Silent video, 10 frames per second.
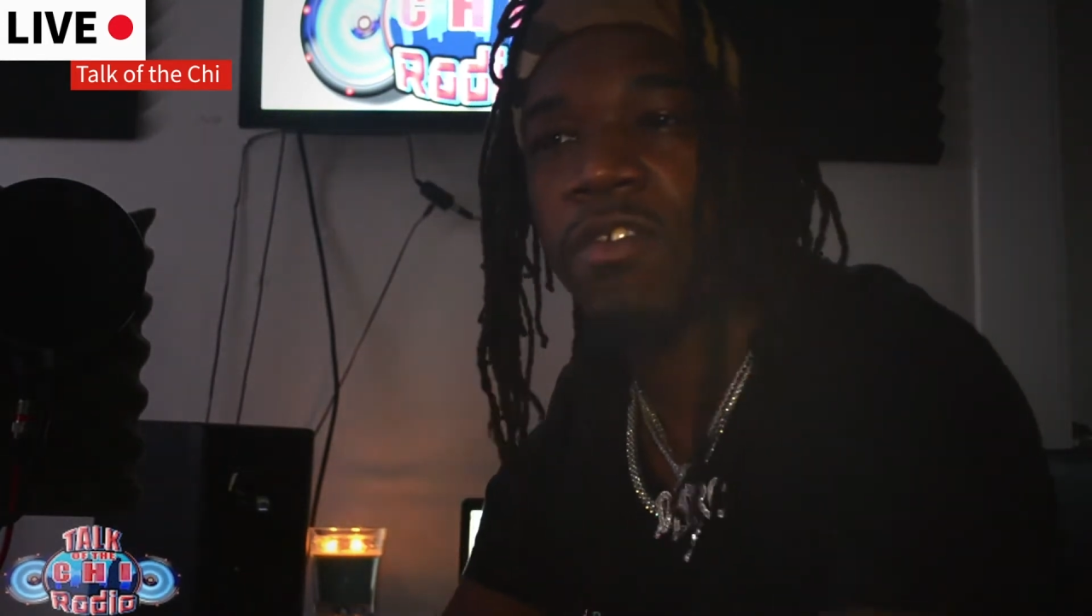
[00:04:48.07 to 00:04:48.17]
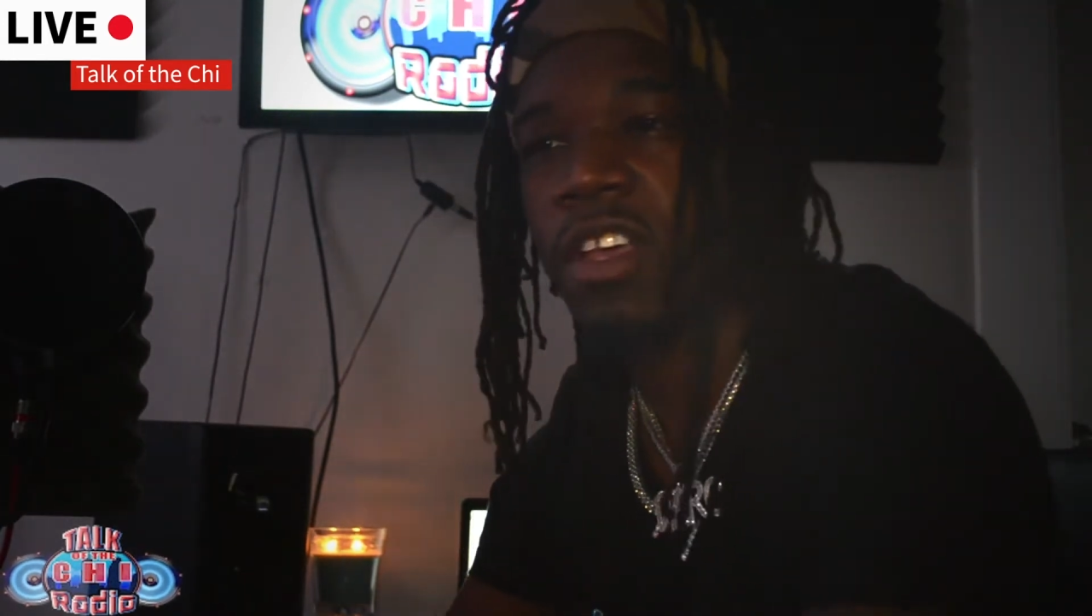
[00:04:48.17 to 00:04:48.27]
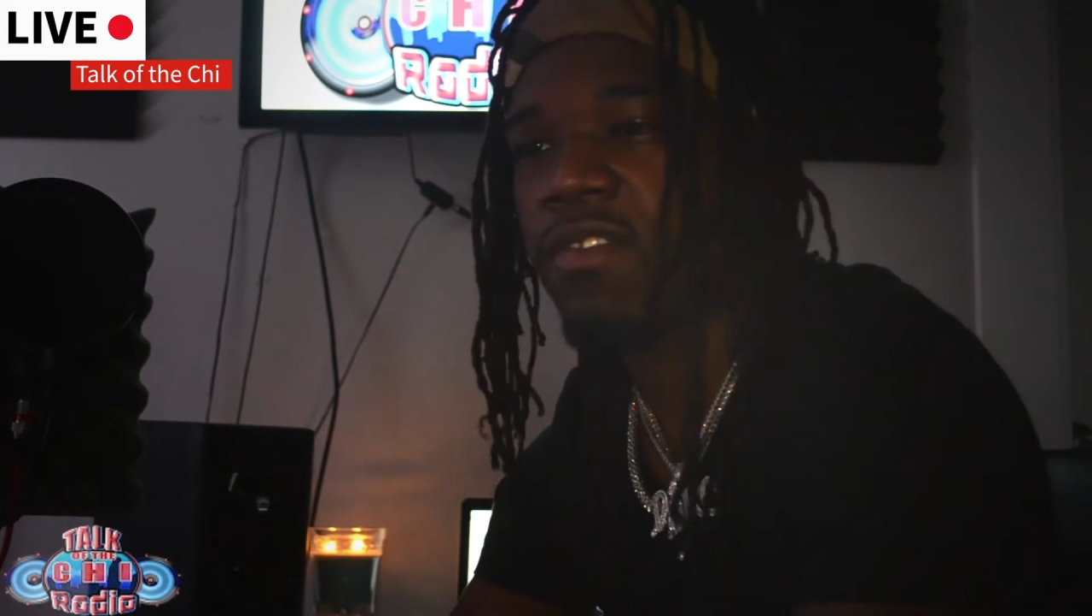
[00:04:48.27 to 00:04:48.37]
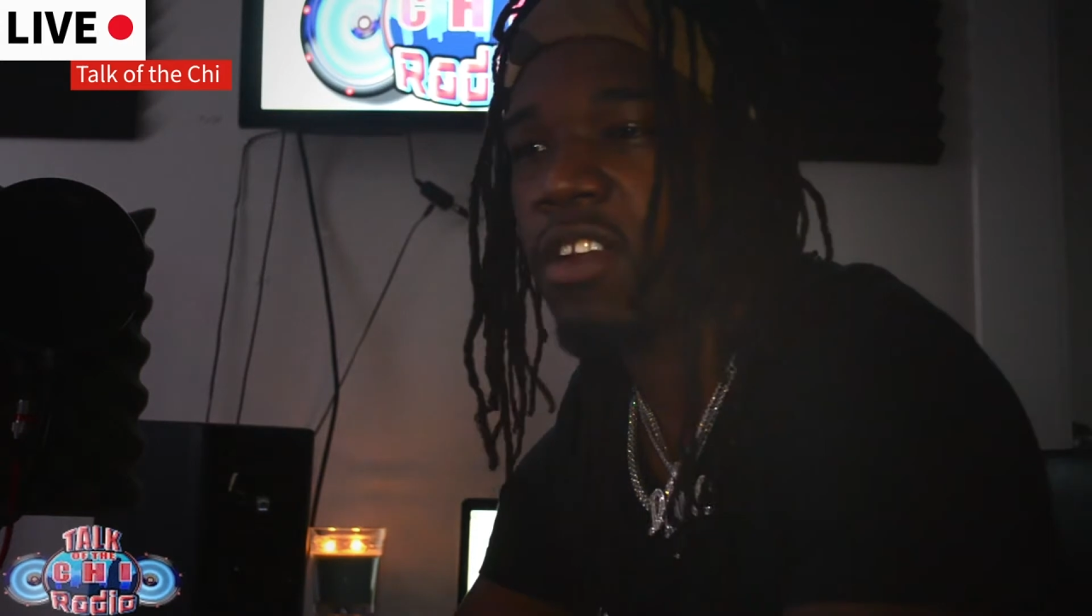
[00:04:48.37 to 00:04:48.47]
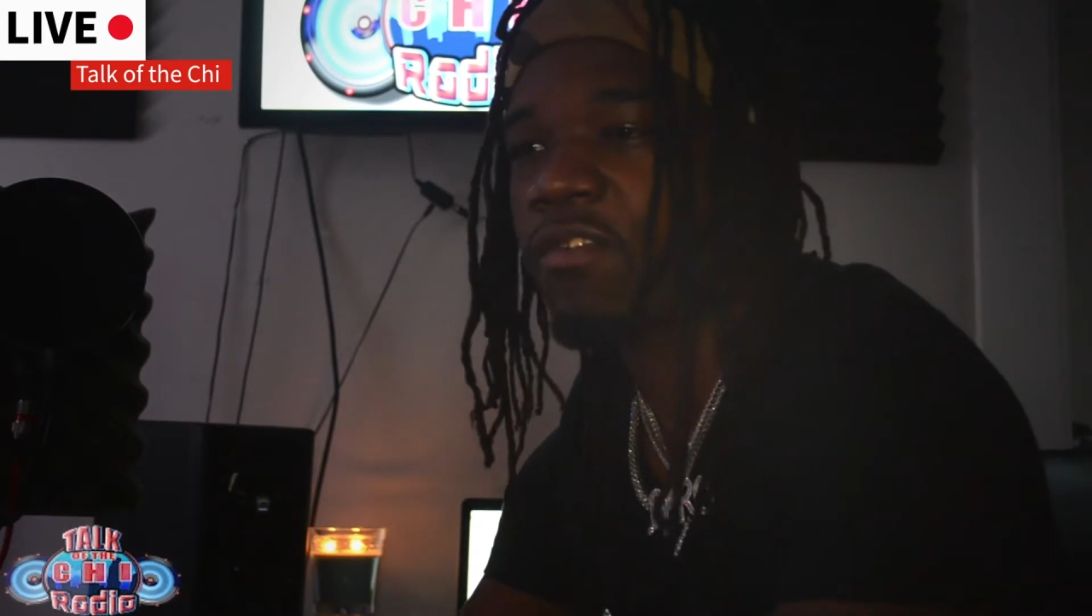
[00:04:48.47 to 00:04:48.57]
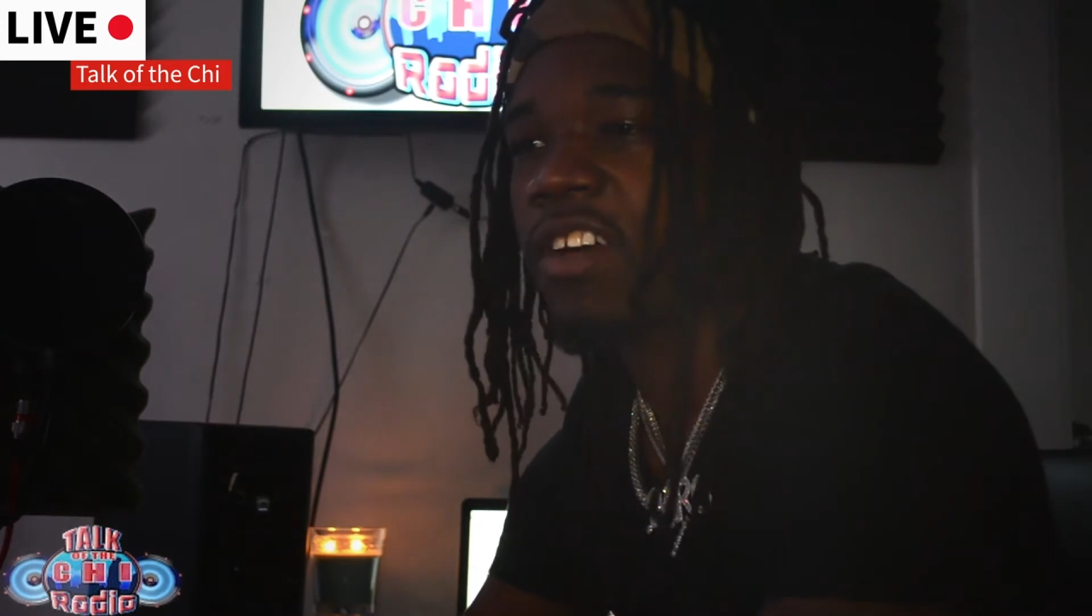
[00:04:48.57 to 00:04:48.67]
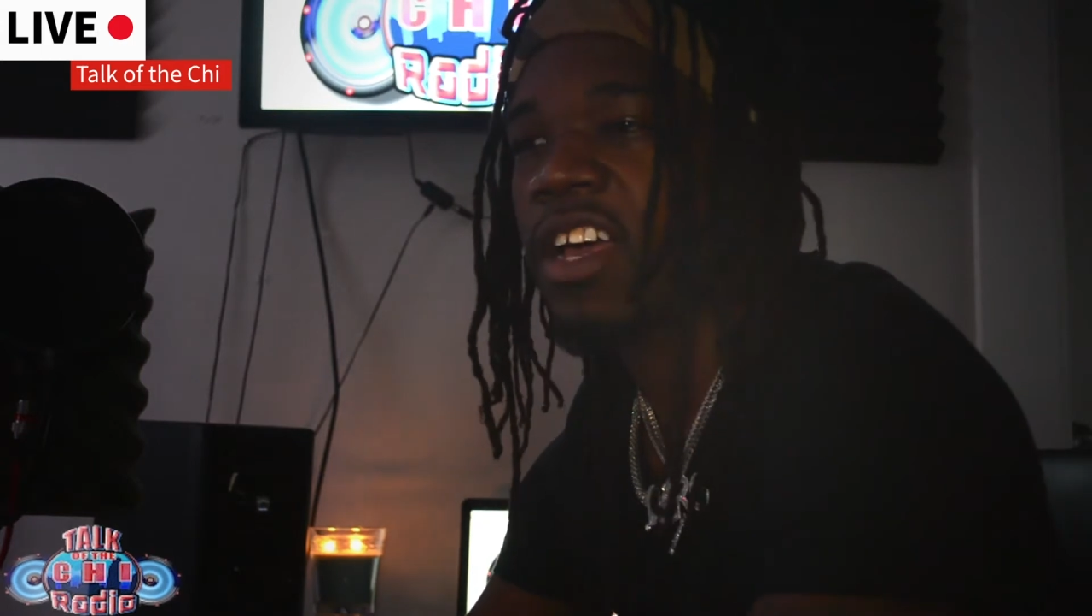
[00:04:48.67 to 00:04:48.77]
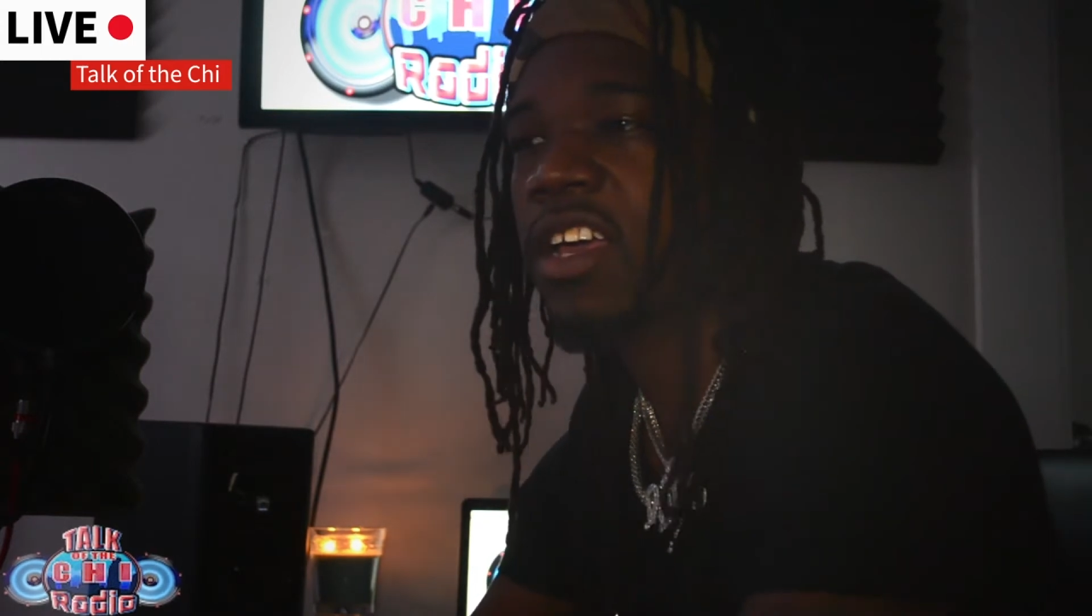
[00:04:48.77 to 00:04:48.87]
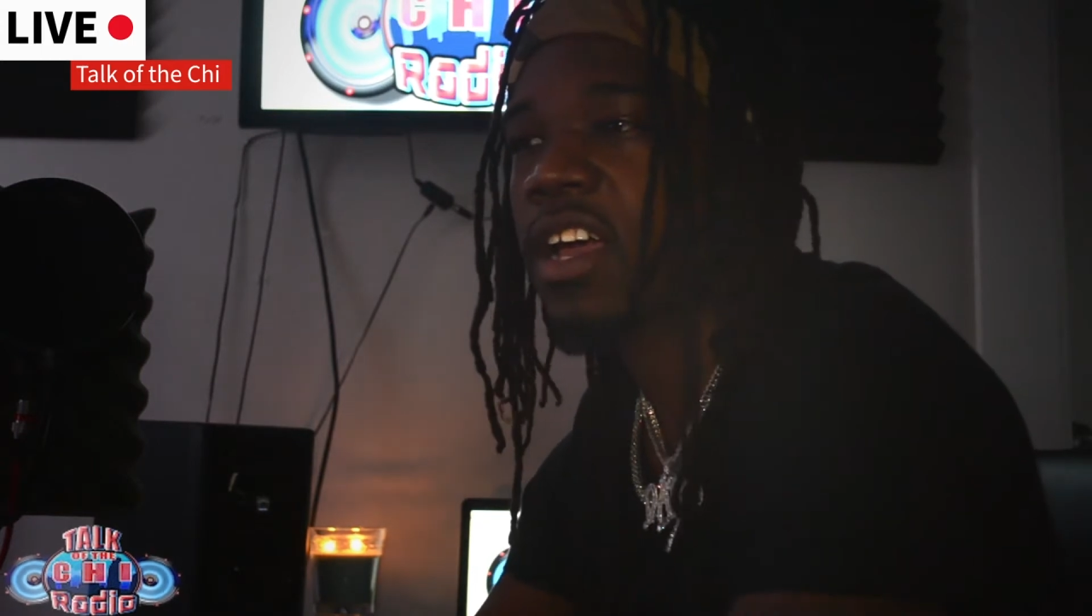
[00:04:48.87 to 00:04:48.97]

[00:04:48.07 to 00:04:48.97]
even if I ain't